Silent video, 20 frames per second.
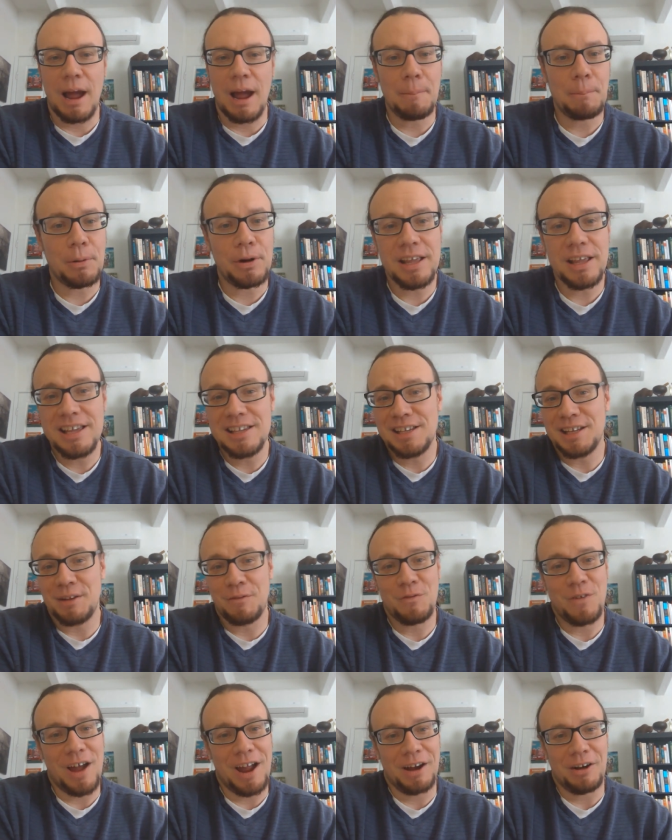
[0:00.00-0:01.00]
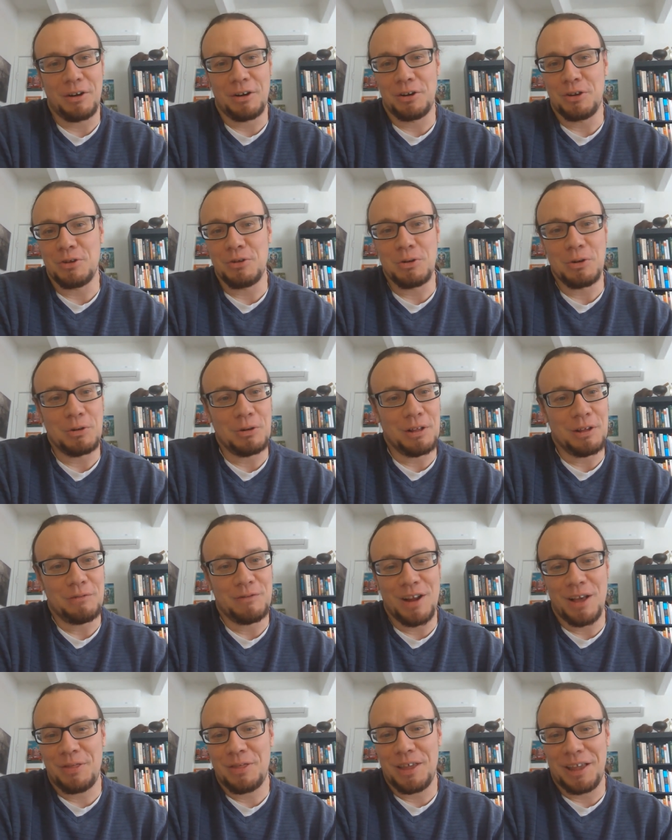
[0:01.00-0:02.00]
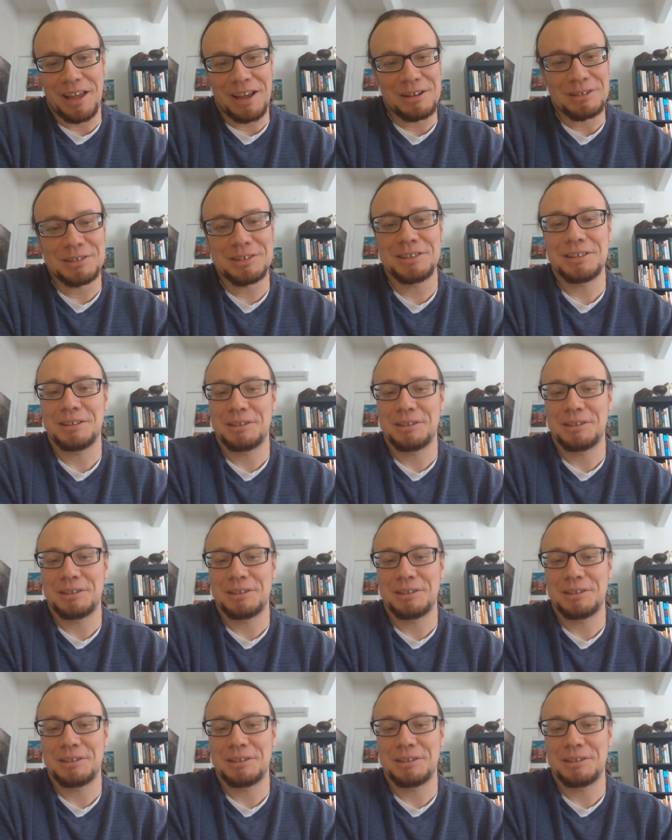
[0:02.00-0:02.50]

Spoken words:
I'm pretty easy to find on Google, if nothing else.